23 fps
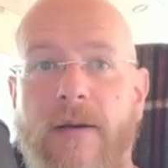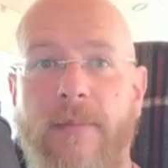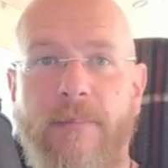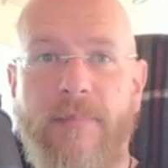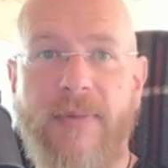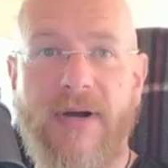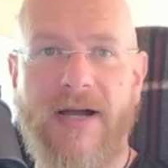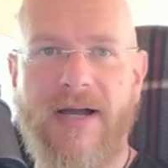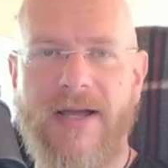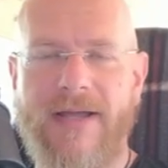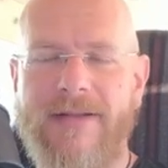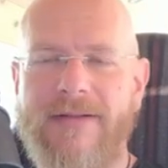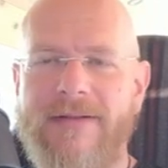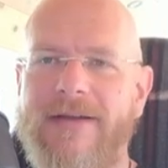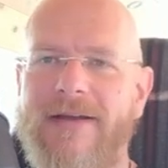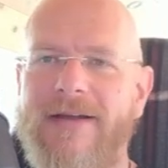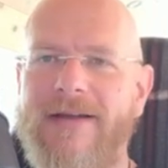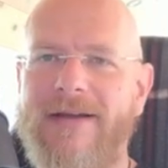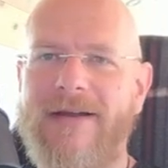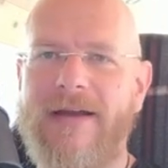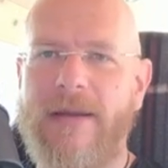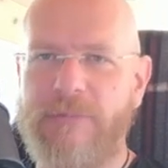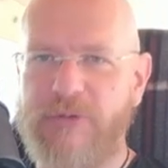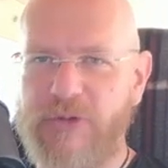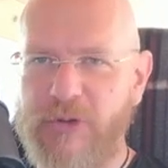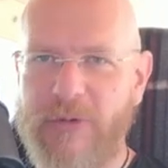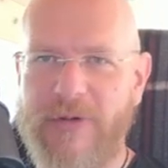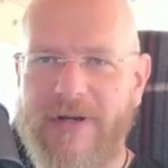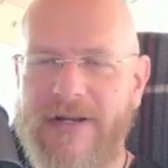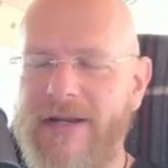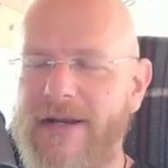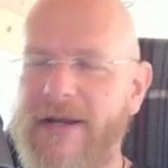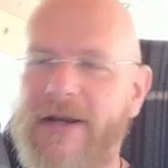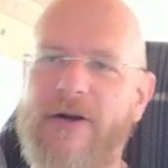But I'm doing
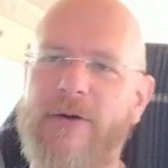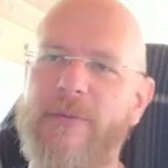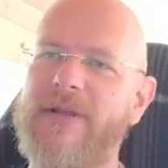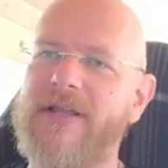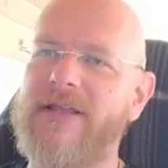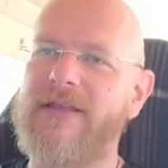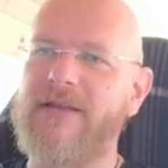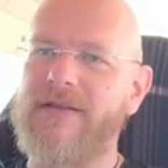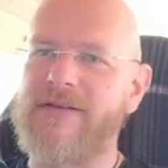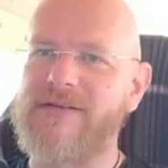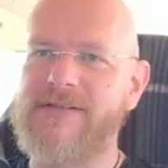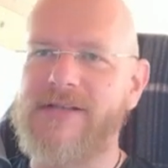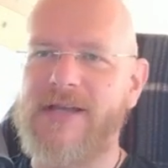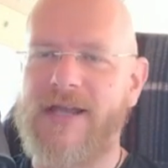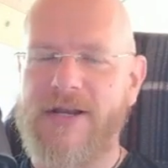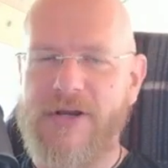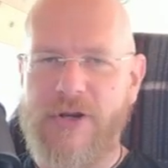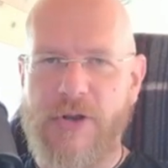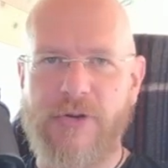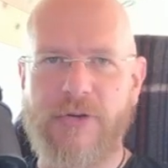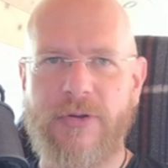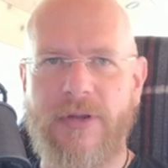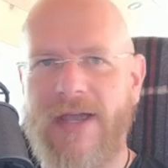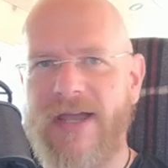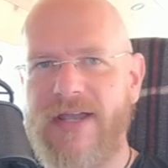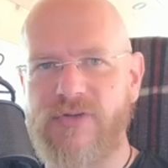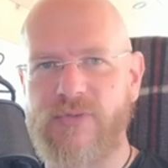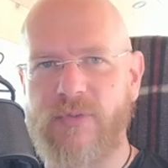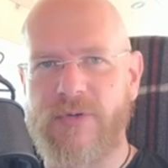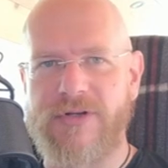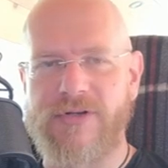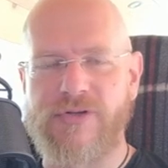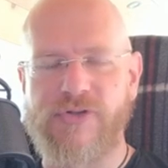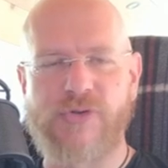it here because I know you
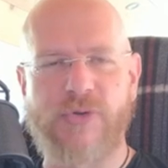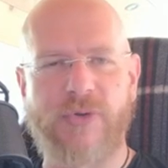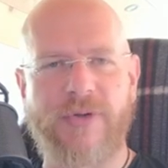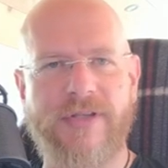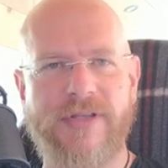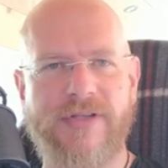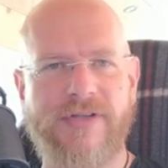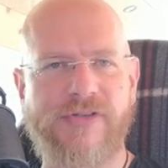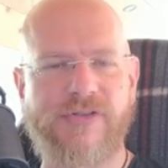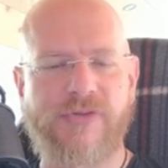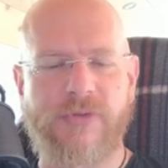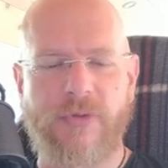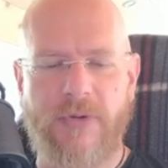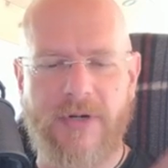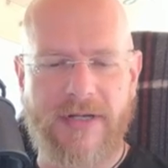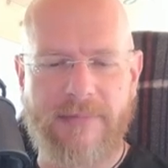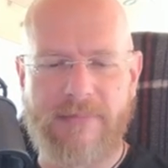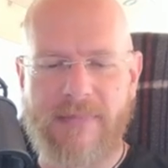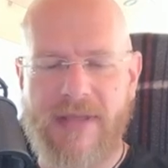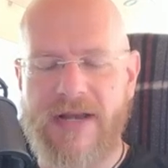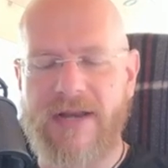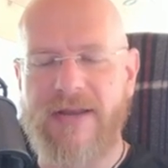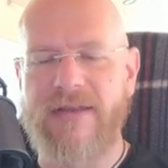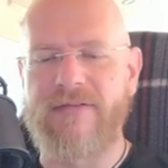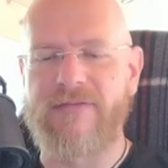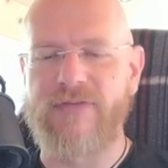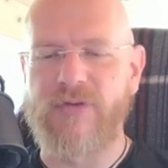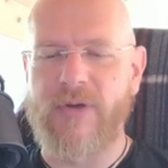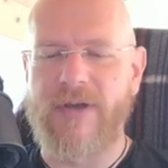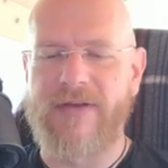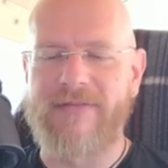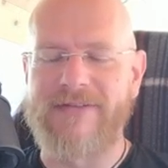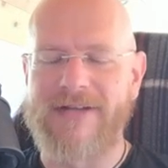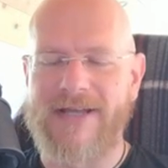guys would enjoy this story, and many of
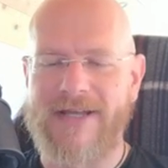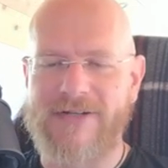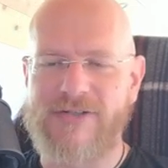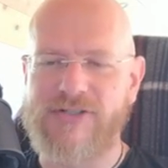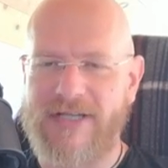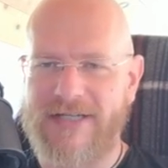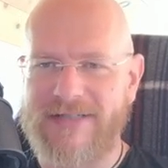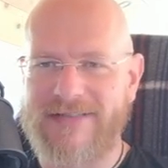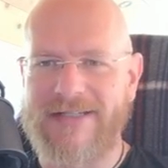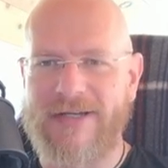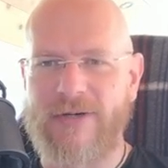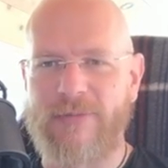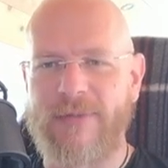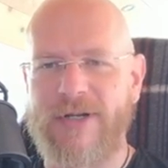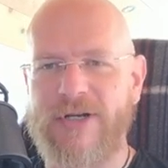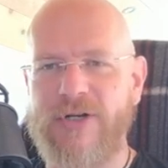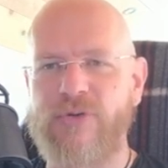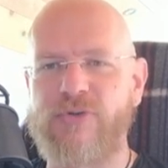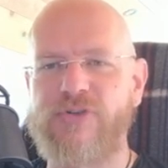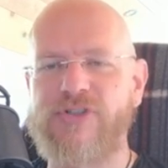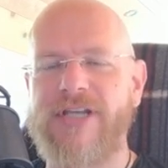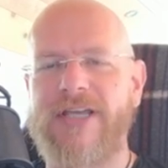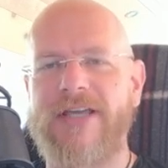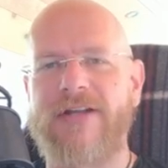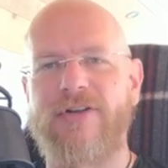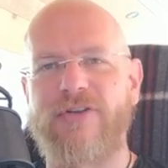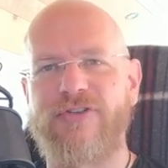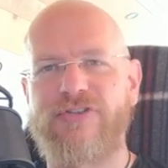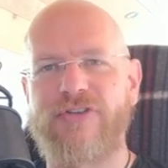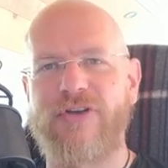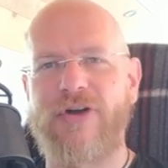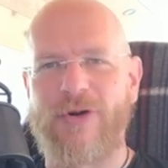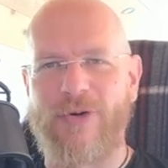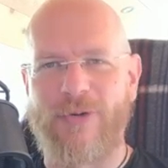you have not checked out my new channel.
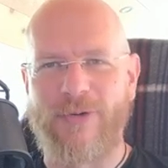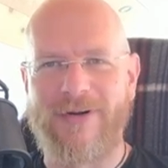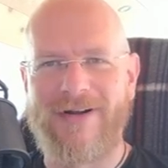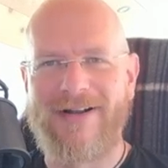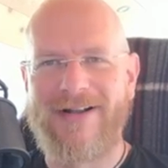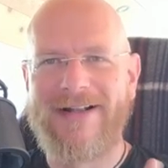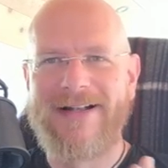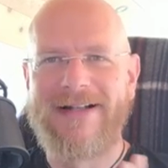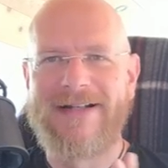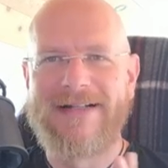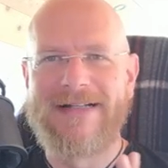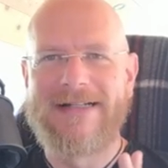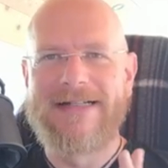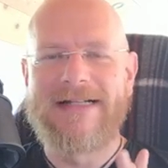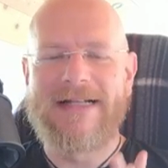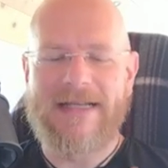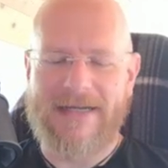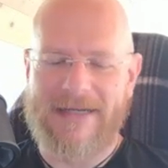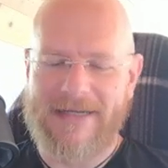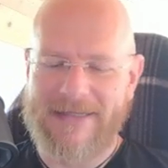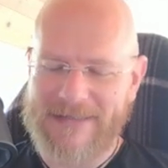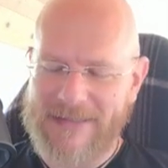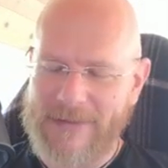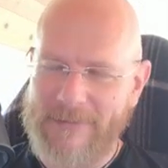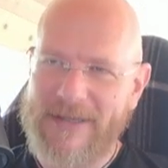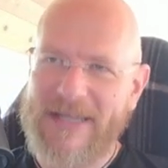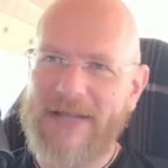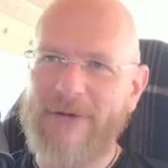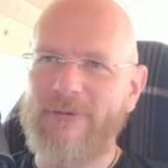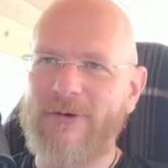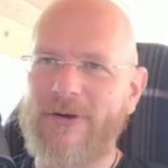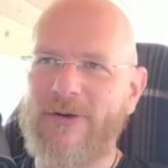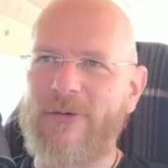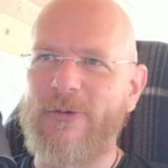So uh, let me
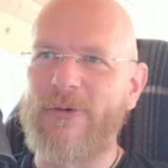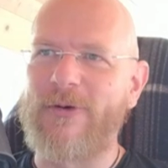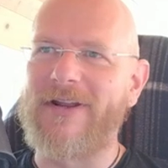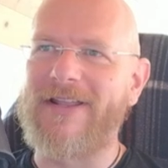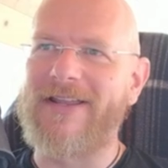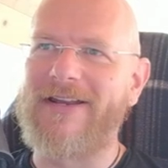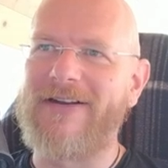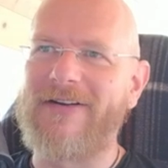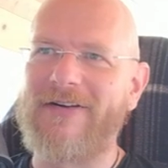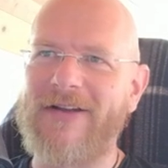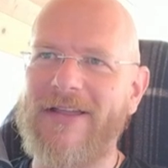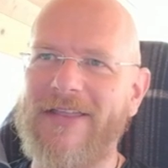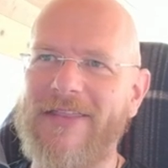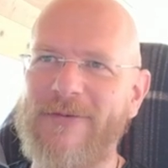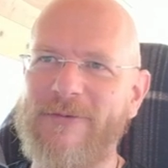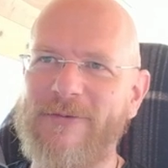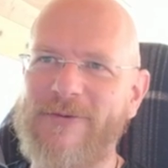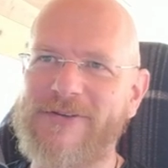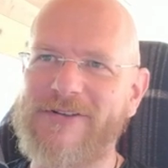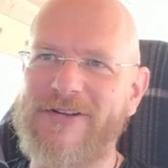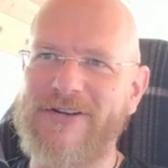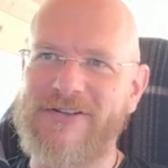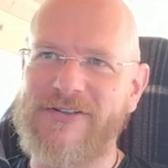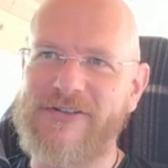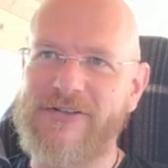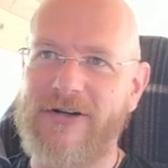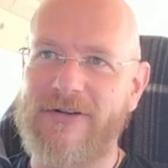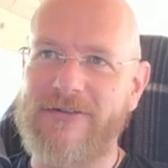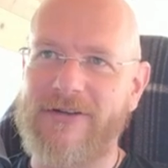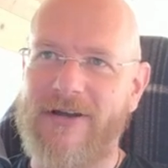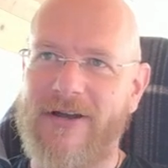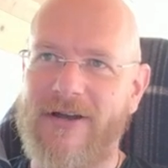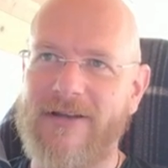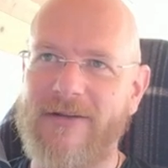get recording here, and then we're going to
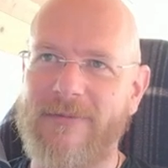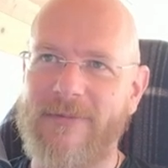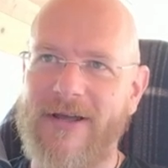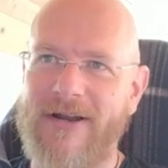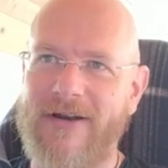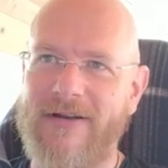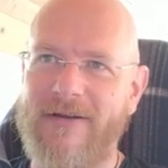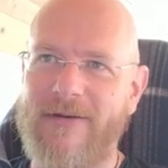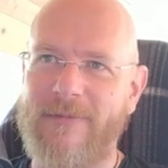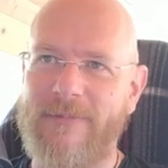start talking about it.